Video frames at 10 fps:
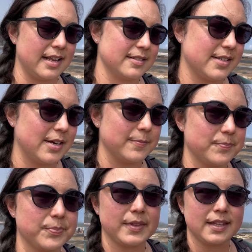So
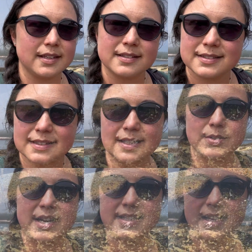that's what
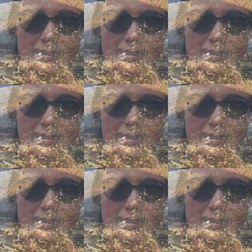I'd say.